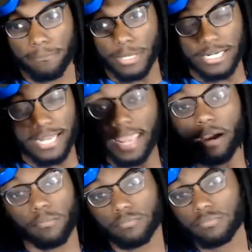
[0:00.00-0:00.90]
But
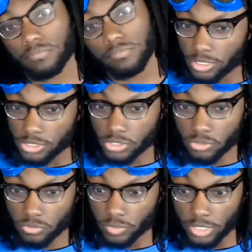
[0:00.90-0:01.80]
damn, this
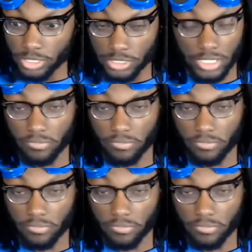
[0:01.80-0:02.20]
dude, he doesn't